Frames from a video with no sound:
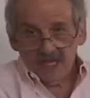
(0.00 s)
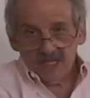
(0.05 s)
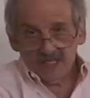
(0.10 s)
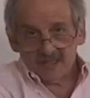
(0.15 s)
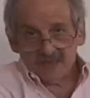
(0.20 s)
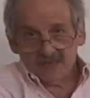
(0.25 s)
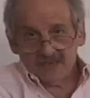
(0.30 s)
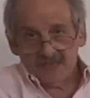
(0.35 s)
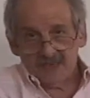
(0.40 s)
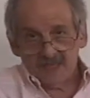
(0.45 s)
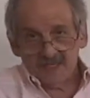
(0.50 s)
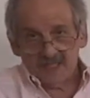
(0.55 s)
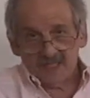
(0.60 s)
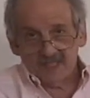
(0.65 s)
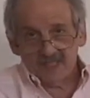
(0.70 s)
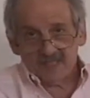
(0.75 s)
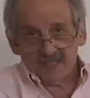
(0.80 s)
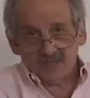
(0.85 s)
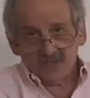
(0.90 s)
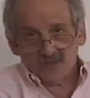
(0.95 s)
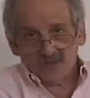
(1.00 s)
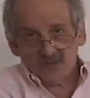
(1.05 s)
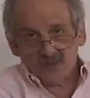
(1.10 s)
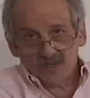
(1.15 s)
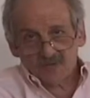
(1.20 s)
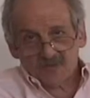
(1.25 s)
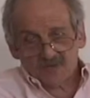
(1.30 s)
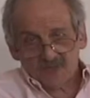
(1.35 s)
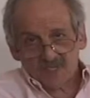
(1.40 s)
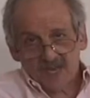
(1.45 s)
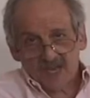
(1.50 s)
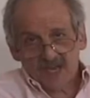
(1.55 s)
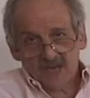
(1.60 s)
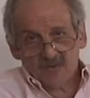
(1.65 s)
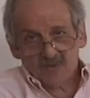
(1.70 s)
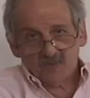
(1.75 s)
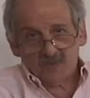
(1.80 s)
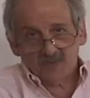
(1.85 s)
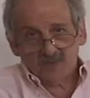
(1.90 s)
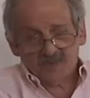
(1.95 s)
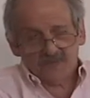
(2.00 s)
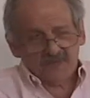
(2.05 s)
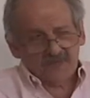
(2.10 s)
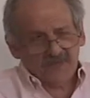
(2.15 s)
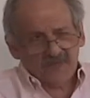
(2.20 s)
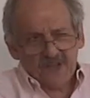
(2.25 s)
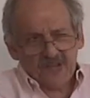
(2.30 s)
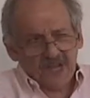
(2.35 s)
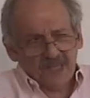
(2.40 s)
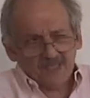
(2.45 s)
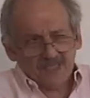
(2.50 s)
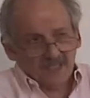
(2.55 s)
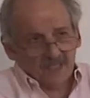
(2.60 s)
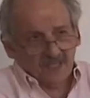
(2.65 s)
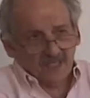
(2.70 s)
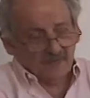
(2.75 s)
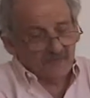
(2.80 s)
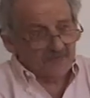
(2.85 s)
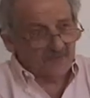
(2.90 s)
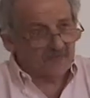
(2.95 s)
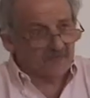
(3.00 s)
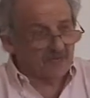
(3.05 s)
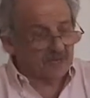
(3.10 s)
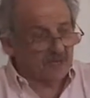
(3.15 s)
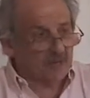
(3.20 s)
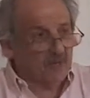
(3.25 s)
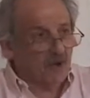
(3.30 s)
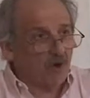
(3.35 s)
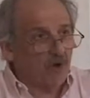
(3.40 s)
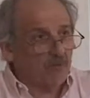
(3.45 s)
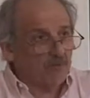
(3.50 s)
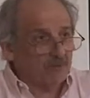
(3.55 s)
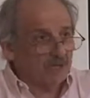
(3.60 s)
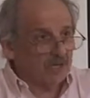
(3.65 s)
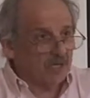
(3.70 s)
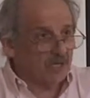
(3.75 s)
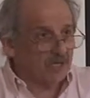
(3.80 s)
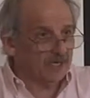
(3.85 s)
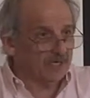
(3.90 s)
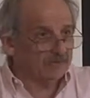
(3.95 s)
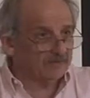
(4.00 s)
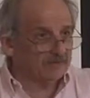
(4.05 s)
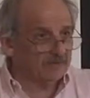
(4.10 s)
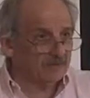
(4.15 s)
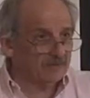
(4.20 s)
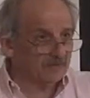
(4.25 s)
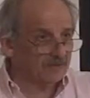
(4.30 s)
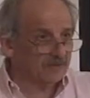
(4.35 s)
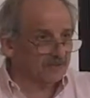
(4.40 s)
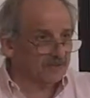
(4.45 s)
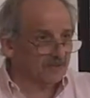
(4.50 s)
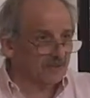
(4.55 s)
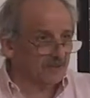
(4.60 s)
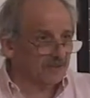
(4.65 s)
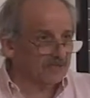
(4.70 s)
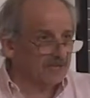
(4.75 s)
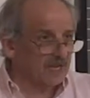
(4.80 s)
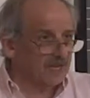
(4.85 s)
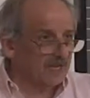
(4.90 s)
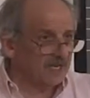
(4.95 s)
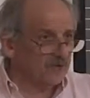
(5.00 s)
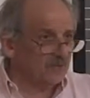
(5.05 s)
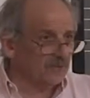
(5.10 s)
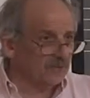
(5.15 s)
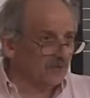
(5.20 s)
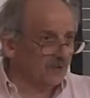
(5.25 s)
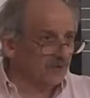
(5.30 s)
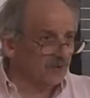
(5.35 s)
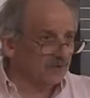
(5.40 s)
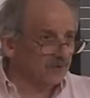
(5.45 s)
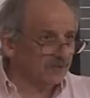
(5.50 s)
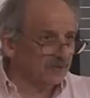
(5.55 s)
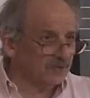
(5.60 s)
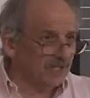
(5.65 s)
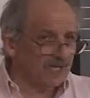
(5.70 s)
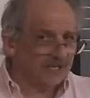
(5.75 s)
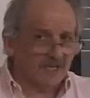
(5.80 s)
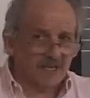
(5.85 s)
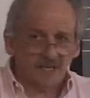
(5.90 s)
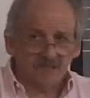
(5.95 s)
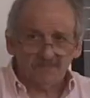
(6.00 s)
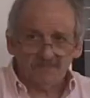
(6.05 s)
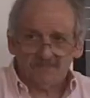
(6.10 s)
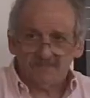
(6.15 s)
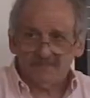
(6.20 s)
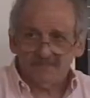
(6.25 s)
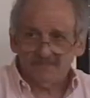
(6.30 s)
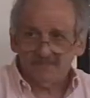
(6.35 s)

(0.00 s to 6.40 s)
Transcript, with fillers: is a, is a sort of shadowy but fascinating figure named Homer Lane curious. Anyone know that name?